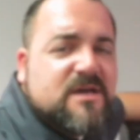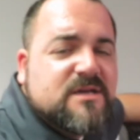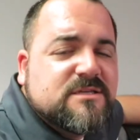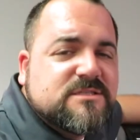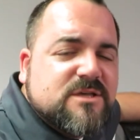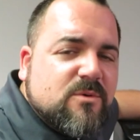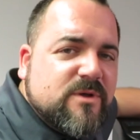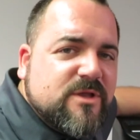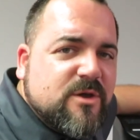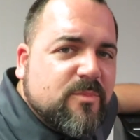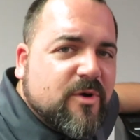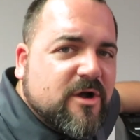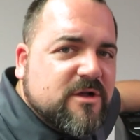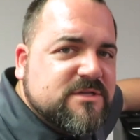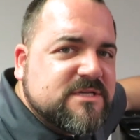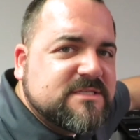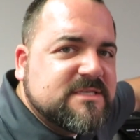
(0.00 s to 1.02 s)
So when you
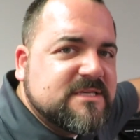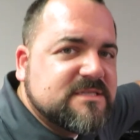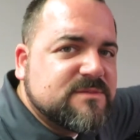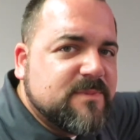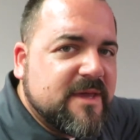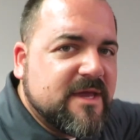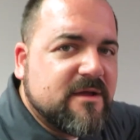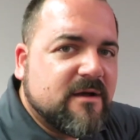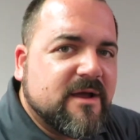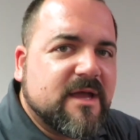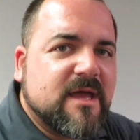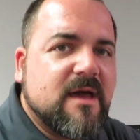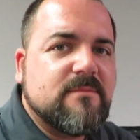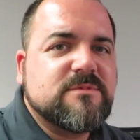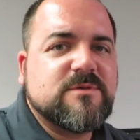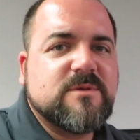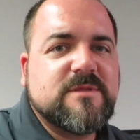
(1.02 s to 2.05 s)
purchase this speaker, it
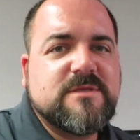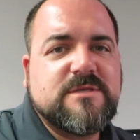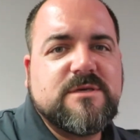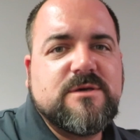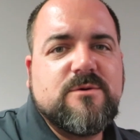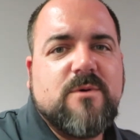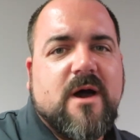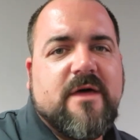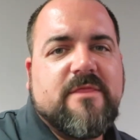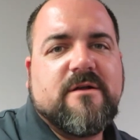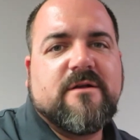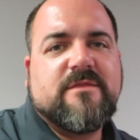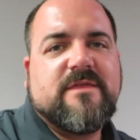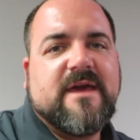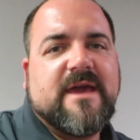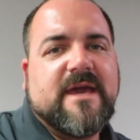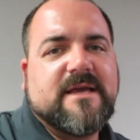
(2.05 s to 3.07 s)
comes with two other
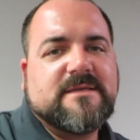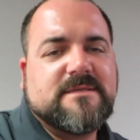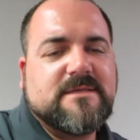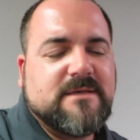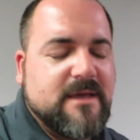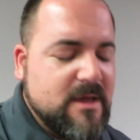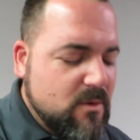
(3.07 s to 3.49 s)
things.